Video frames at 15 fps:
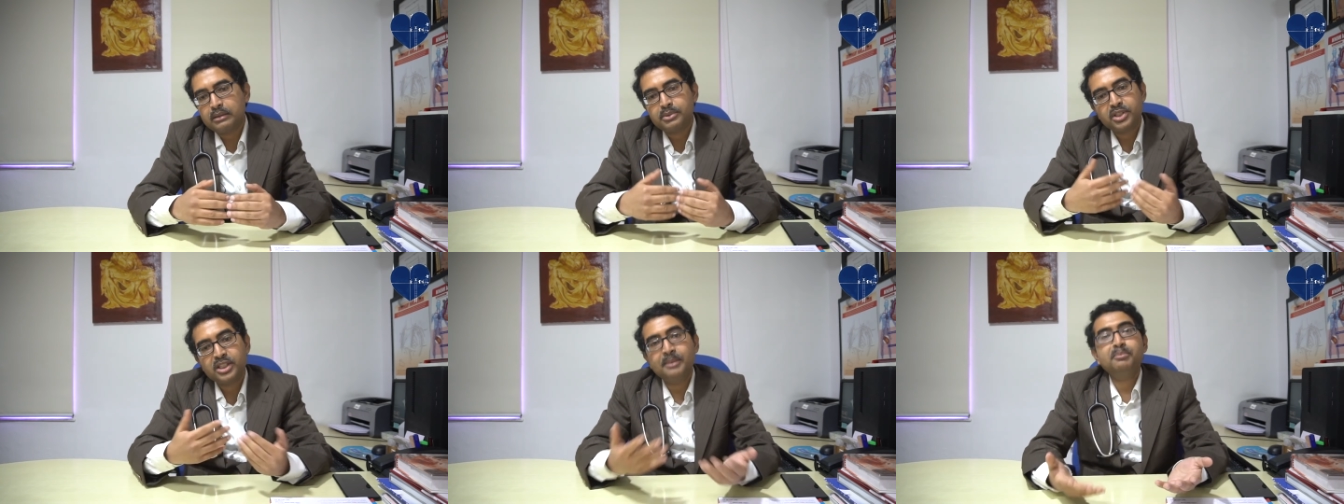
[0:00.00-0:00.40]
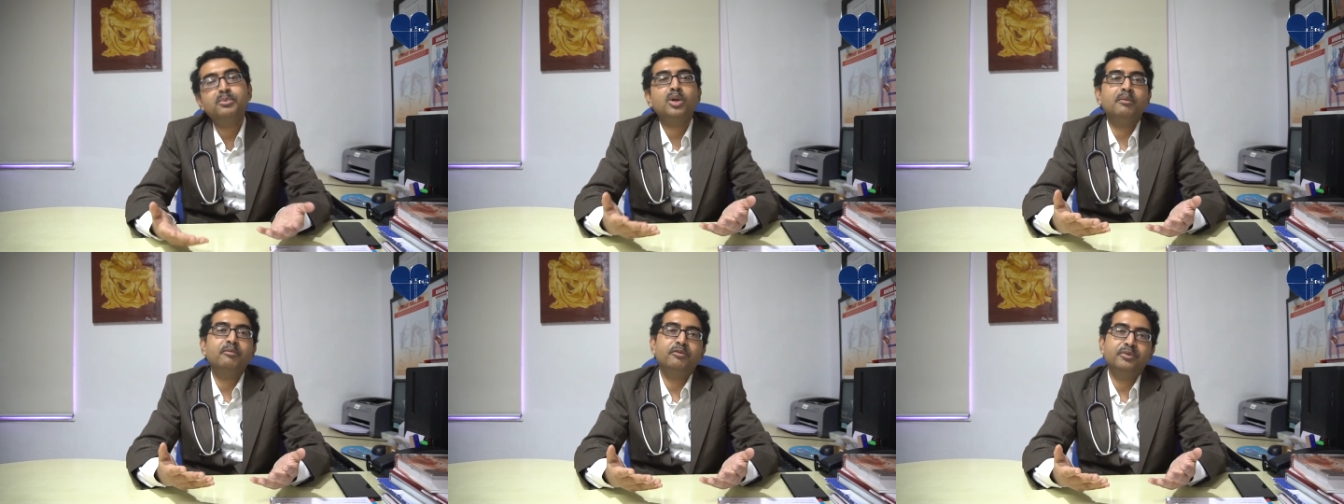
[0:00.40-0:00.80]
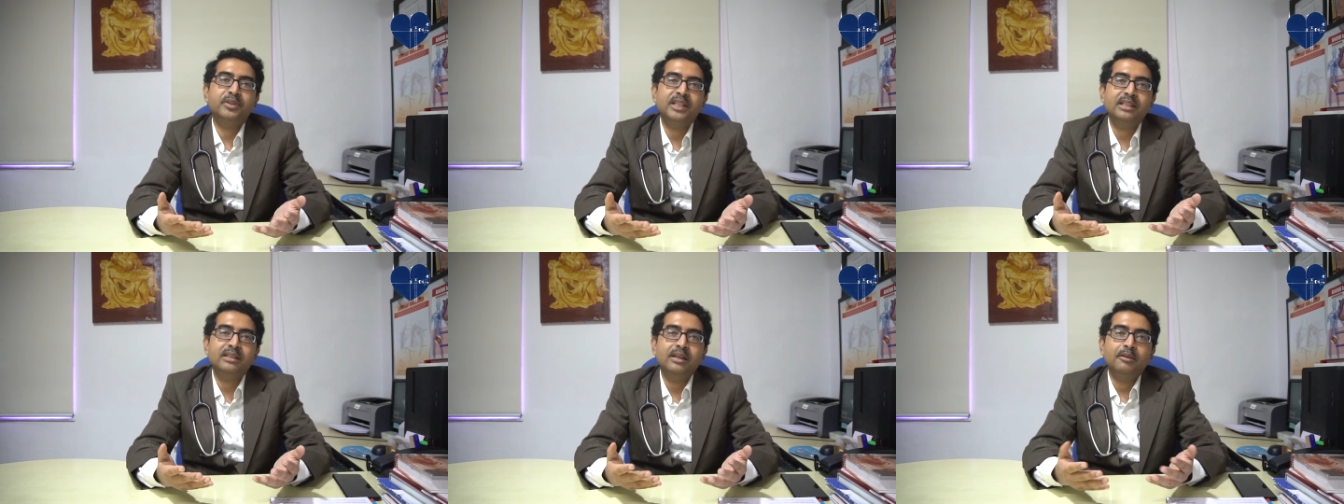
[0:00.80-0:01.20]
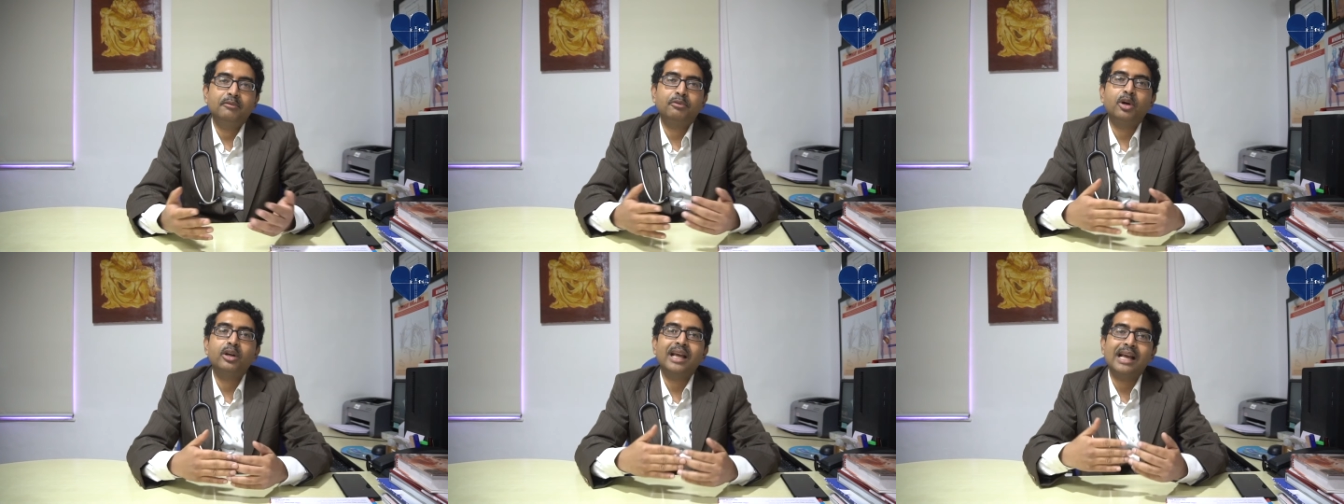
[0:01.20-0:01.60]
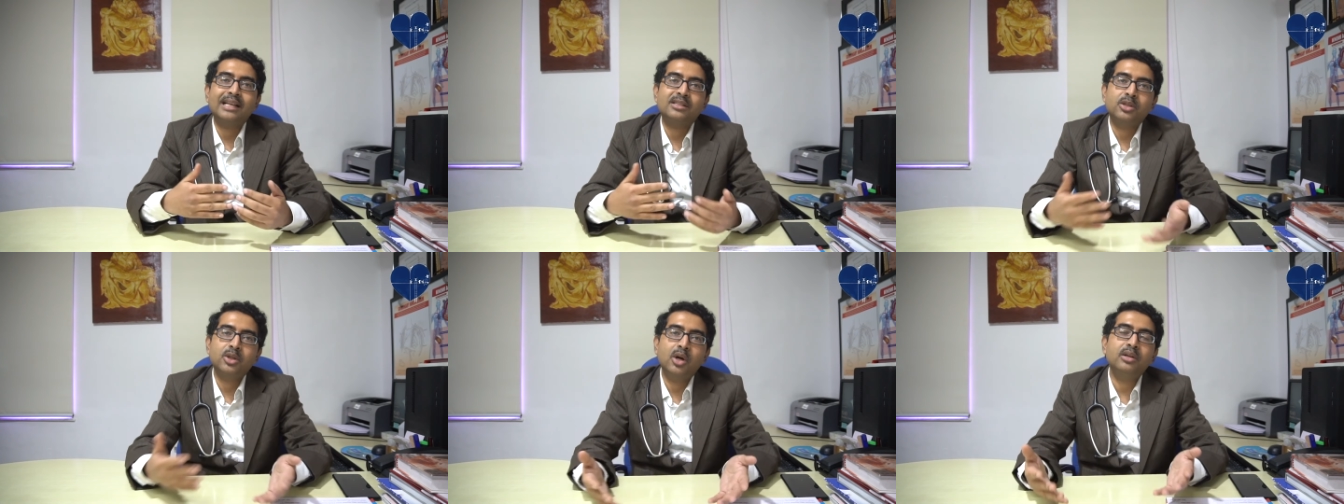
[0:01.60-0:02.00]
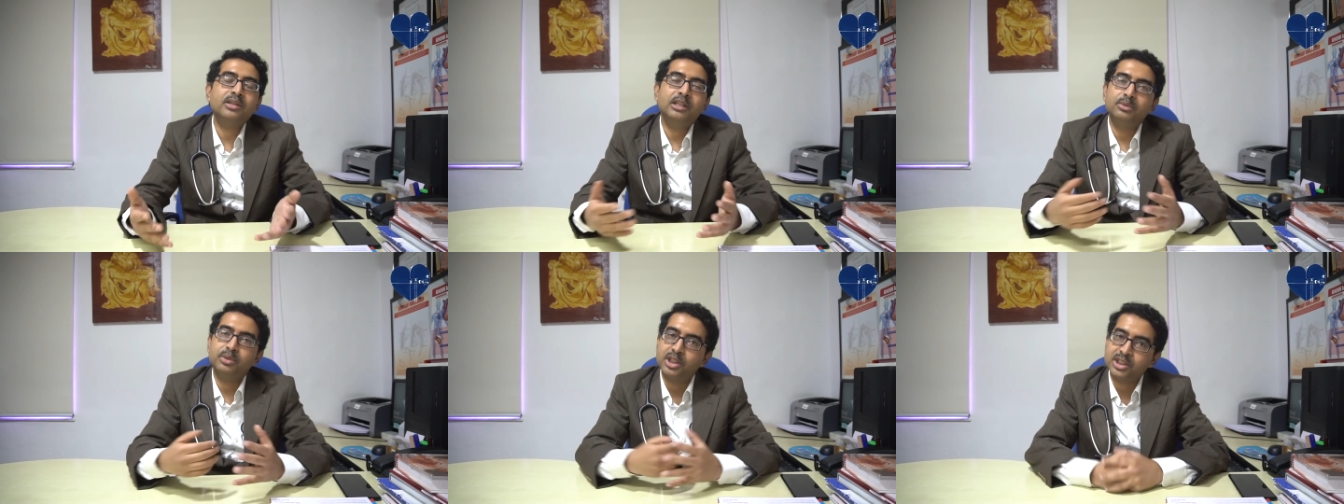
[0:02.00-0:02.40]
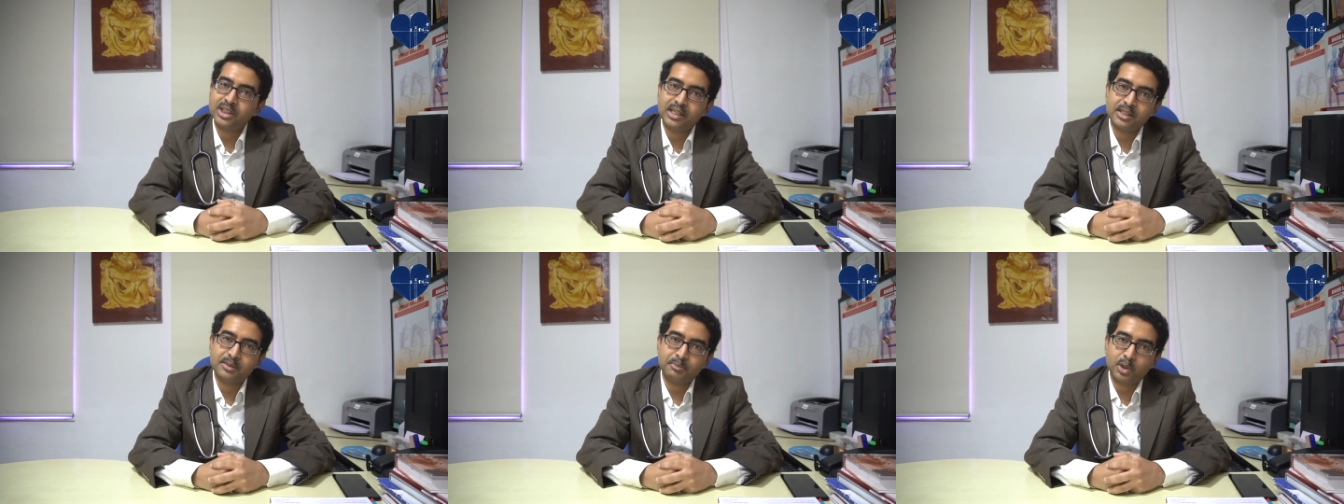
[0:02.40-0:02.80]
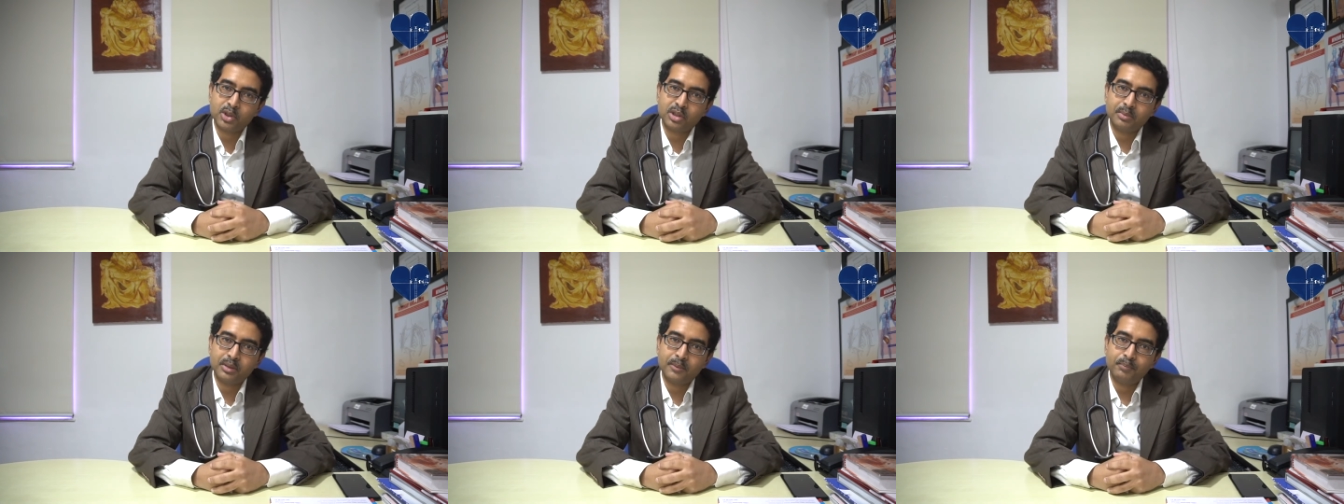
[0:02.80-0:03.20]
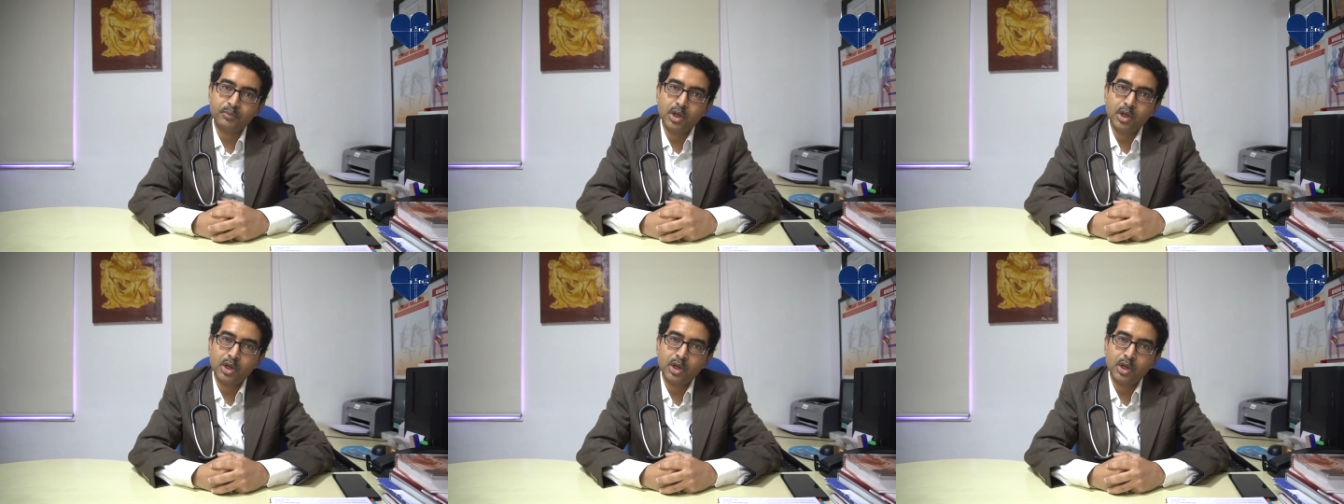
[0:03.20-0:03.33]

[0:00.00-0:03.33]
symptom free for as long duration as possible.